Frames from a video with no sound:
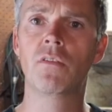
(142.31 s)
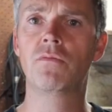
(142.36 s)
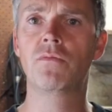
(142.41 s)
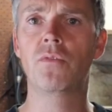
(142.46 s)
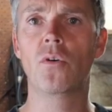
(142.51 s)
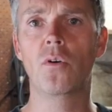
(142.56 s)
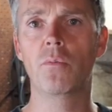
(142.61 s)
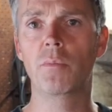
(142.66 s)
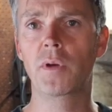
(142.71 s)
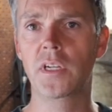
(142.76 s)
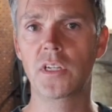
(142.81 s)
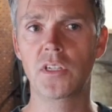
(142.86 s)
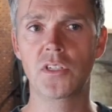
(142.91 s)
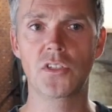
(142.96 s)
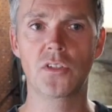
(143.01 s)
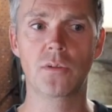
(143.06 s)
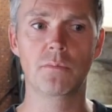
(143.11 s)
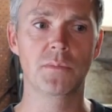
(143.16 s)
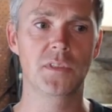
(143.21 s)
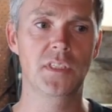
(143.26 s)
4-metre
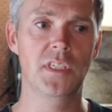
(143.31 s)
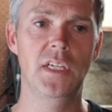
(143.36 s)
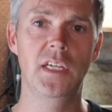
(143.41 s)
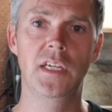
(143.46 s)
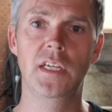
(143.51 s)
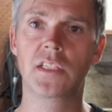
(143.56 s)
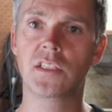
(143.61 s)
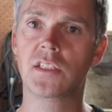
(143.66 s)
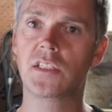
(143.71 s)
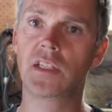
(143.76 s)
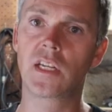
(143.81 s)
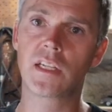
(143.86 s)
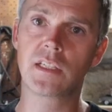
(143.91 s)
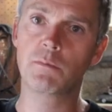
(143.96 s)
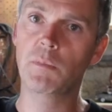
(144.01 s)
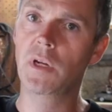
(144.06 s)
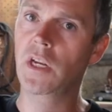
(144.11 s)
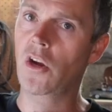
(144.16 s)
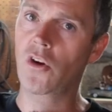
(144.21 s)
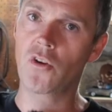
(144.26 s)
jumps, he hits
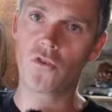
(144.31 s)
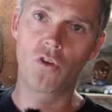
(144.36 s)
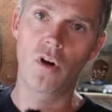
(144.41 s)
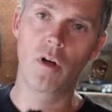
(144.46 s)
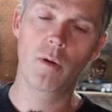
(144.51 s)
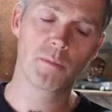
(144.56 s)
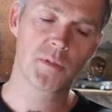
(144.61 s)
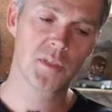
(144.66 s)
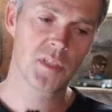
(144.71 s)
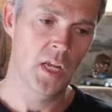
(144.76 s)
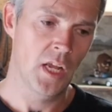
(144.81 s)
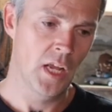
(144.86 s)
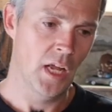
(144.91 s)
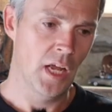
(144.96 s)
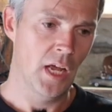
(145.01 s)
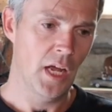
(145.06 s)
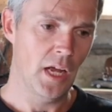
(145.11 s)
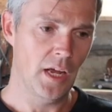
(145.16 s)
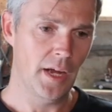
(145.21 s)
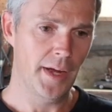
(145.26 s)
6-metre drops,
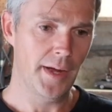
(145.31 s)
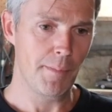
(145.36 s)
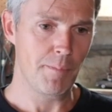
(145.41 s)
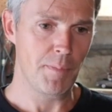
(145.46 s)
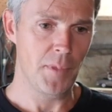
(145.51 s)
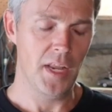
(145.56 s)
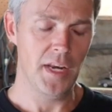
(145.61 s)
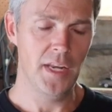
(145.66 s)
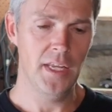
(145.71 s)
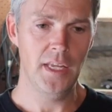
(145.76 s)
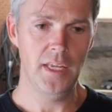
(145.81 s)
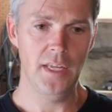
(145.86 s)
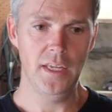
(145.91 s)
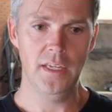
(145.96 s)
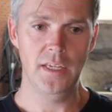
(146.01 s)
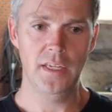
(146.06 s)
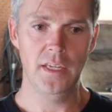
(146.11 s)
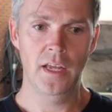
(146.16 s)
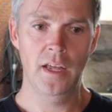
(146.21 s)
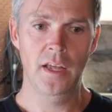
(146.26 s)
and
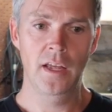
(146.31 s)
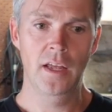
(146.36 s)
he